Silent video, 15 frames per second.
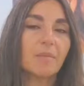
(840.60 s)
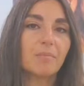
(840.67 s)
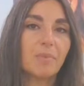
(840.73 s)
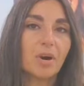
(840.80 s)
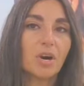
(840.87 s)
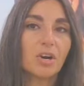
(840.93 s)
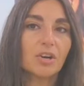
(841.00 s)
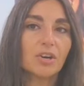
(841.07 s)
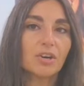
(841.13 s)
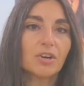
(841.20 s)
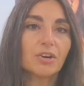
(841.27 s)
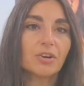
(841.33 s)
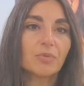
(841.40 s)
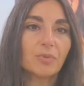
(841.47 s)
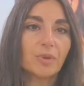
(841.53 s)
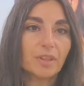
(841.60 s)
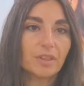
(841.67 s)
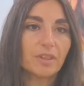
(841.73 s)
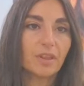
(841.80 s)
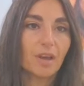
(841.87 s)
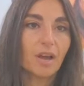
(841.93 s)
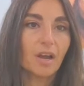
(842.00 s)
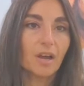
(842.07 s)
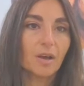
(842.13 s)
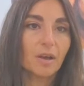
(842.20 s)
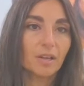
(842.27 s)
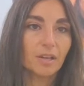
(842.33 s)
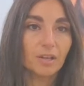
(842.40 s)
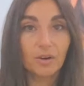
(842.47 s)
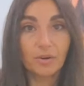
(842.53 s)
then partnered with,
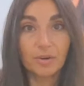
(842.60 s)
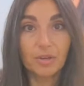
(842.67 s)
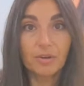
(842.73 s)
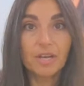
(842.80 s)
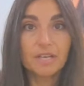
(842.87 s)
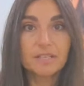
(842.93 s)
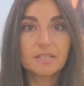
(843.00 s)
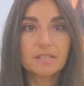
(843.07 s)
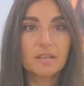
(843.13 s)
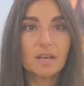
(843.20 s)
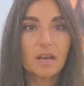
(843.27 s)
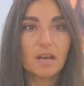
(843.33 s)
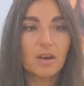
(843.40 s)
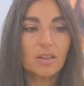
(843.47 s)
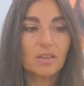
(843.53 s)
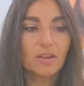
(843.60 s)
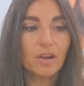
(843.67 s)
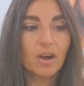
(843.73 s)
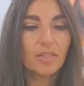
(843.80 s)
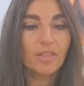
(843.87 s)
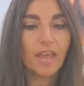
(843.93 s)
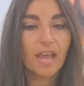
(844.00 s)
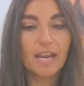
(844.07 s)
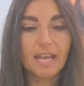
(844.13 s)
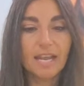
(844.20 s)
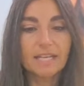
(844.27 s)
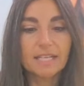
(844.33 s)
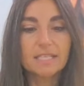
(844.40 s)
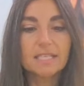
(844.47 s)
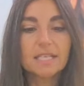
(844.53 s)
you guys on that
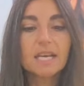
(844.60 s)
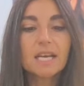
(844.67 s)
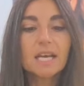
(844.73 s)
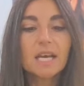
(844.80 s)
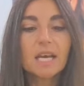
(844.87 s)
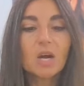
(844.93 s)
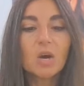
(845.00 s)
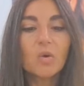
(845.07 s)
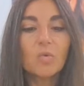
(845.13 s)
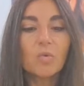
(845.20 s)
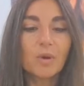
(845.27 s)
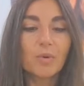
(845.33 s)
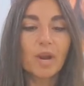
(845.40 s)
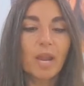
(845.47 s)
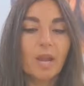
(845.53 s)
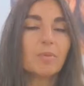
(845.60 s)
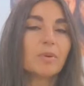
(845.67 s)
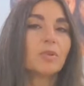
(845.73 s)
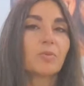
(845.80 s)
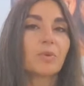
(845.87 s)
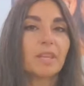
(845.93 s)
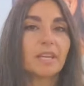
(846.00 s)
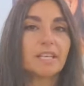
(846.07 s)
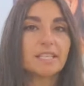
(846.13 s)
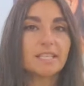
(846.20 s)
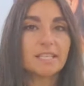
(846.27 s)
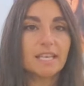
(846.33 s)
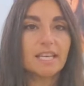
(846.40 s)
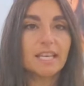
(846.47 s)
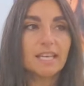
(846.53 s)
end, we were able to really
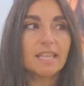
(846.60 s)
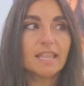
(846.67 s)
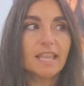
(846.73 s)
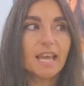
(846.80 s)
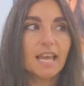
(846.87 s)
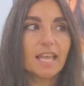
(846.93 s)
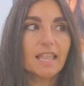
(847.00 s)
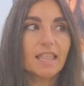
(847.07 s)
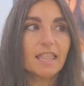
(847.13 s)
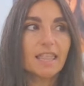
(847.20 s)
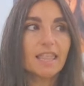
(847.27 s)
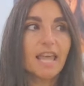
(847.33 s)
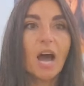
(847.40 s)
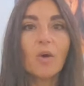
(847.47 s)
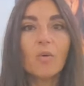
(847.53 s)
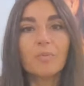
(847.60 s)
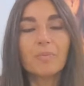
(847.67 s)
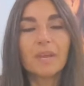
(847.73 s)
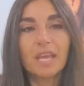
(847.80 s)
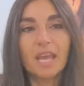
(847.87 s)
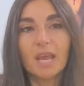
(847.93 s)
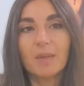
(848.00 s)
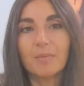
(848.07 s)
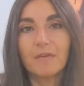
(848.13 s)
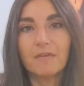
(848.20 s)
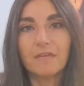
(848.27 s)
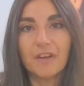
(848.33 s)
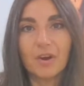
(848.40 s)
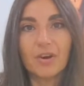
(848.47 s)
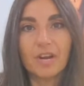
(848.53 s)
see that became a
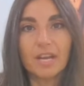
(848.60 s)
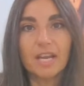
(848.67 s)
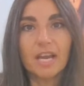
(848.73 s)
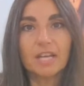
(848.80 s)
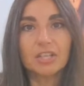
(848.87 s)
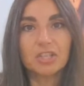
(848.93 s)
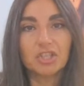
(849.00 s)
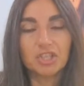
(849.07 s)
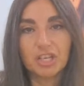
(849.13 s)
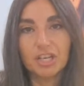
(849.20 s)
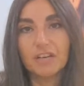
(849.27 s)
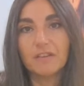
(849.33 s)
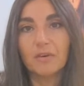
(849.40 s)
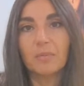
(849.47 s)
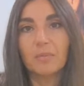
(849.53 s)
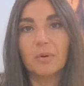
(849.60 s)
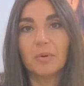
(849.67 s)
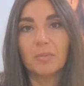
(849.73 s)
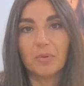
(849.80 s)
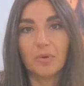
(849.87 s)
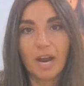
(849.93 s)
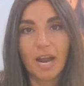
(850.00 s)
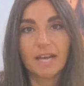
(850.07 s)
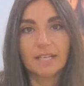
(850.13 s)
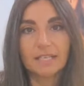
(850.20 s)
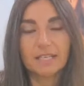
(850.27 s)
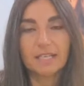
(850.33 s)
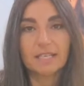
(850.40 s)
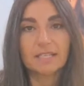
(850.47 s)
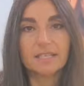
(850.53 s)
very achievable
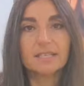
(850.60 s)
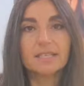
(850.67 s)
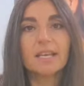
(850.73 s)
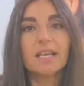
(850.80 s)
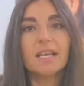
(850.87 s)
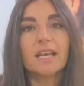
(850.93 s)
practice